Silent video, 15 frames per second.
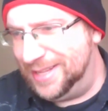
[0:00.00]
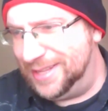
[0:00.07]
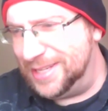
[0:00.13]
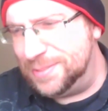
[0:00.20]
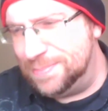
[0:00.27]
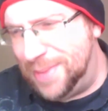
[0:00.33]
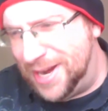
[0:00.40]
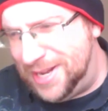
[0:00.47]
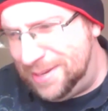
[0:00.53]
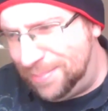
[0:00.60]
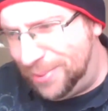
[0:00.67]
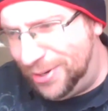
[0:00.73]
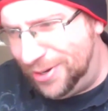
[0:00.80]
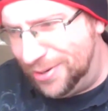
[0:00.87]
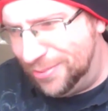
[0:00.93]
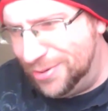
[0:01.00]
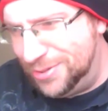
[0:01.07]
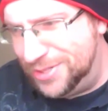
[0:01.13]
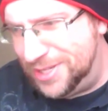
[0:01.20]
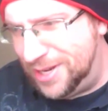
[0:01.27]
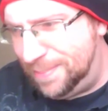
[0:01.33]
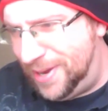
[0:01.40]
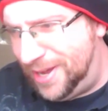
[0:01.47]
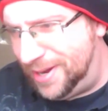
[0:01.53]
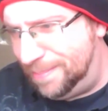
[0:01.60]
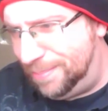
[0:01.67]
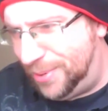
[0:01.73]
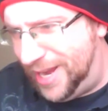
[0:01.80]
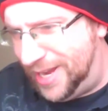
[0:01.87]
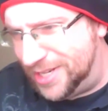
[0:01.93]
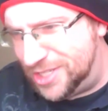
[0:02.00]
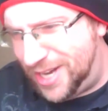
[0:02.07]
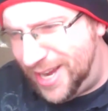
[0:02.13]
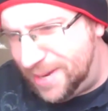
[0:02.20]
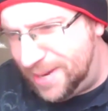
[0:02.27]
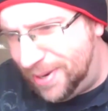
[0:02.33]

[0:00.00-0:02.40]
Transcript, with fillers: This mighty bird roosted upon a branch high